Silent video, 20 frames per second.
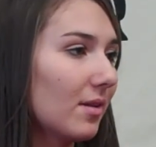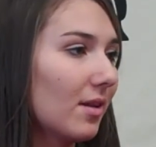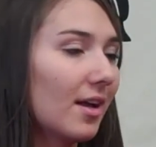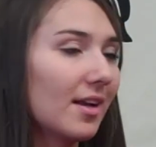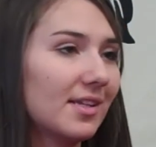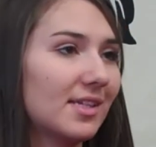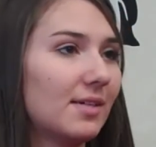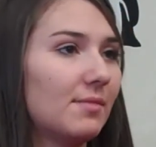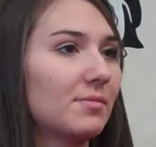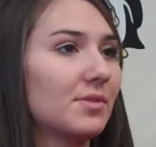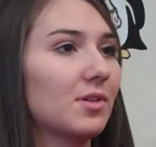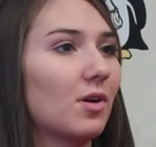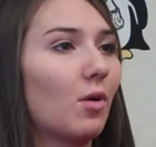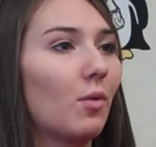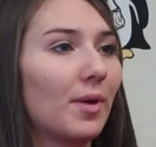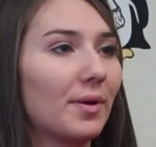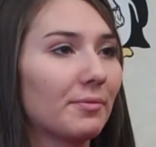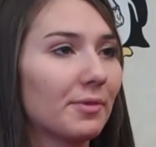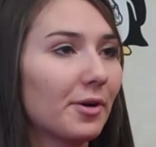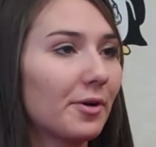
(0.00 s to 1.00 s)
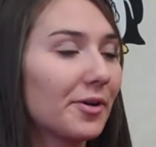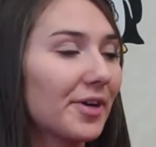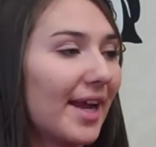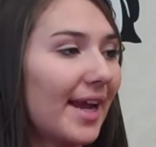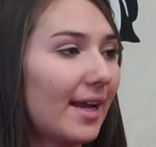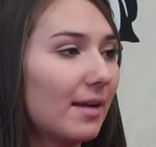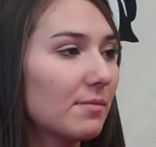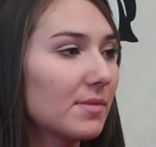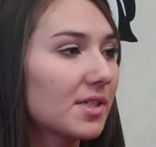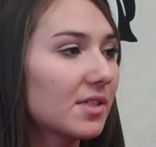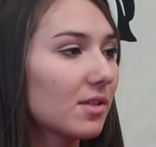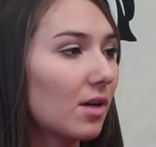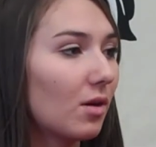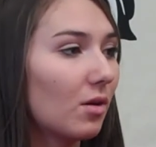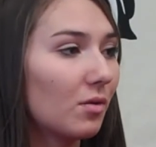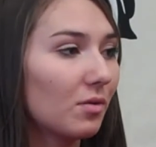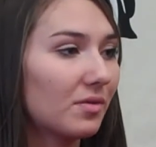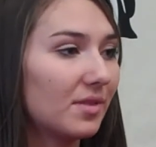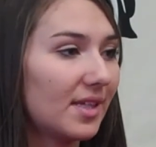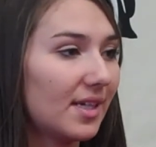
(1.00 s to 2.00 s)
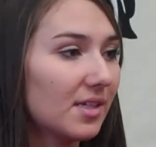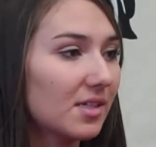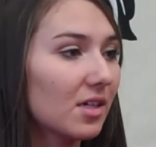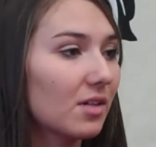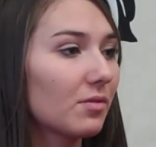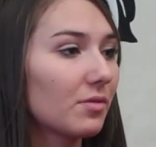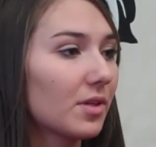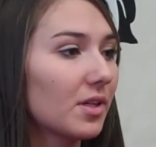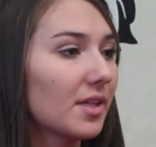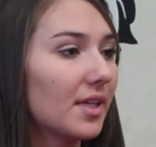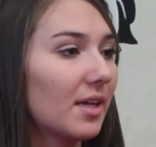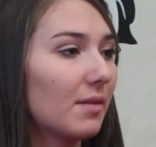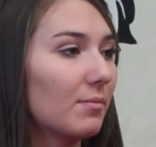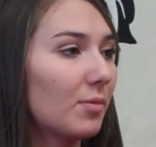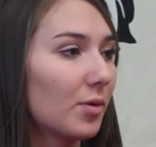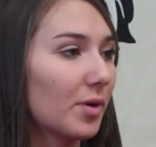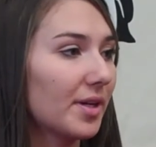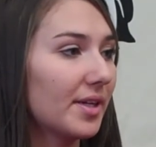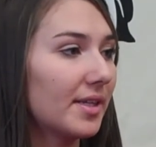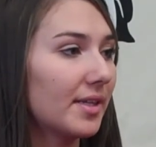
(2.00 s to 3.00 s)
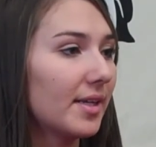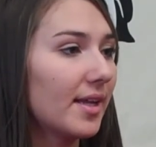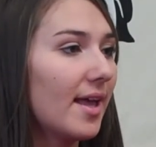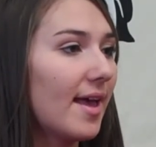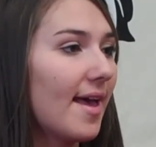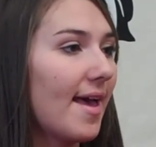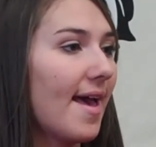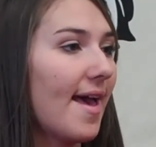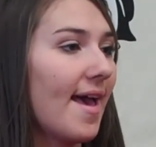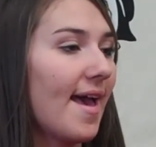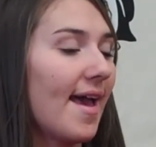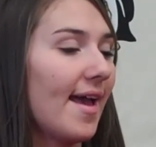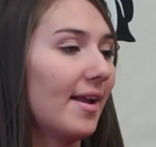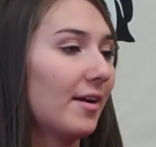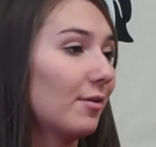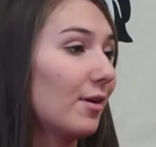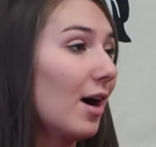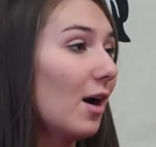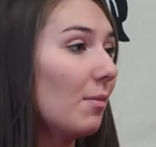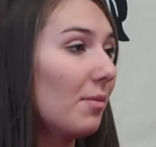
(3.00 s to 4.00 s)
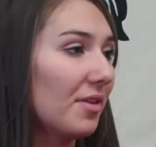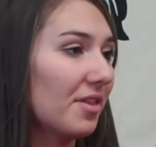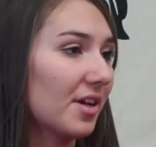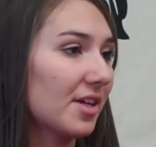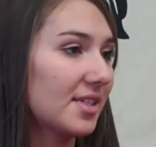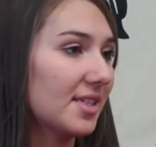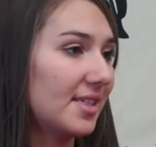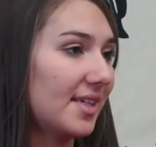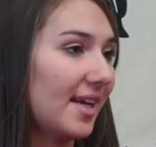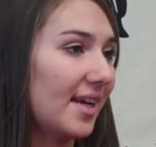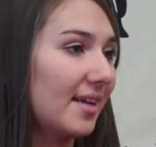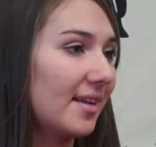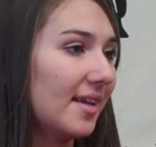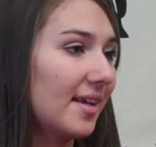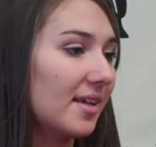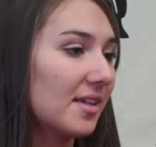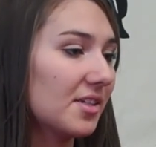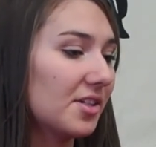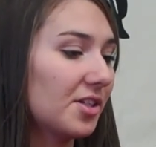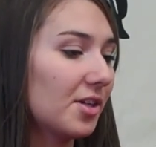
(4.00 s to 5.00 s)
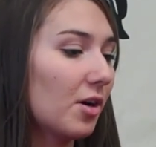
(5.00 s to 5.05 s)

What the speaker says: A lot of teams don't win road games. So these are really important, and it will help with our standings.